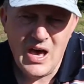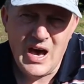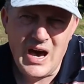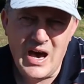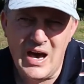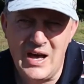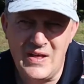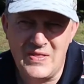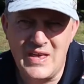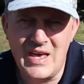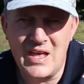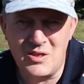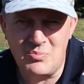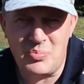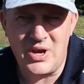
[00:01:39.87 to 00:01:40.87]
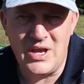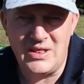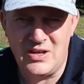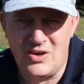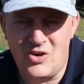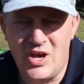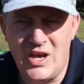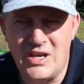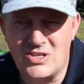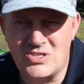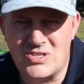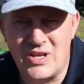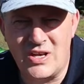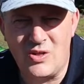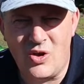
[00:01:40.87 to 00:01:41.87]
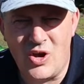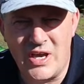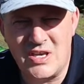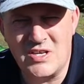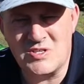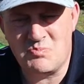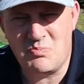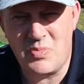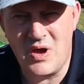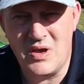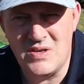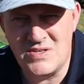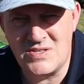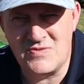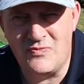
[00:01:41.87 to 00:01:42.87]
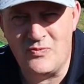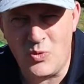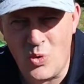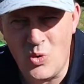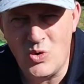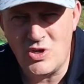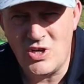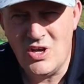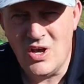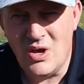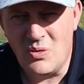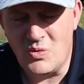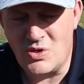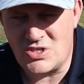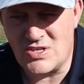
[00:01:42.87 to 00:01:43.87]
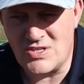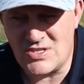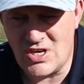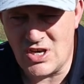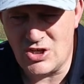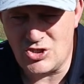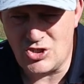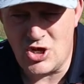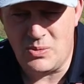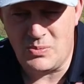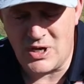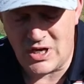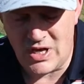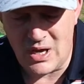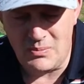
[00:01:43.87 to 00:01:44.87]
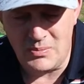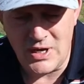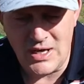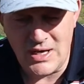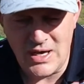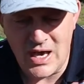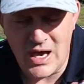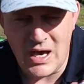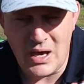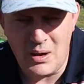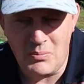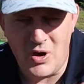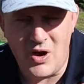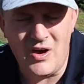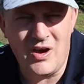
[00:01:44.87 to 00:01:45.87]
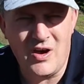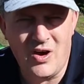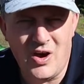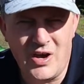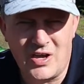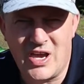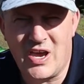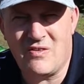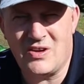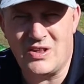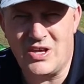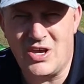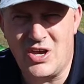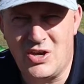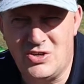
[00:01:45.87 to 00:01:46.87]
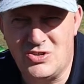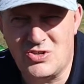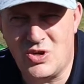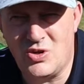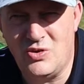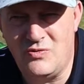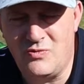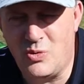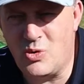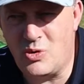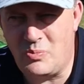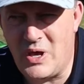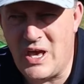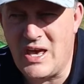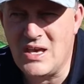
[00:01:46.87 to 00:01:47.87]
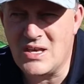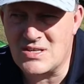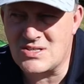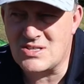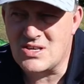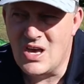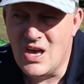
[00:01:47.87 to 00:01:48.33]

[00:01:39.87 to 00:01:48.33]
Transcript: other brand that I actually like is Vaude, which is a German company. I currently own two Vaude packs.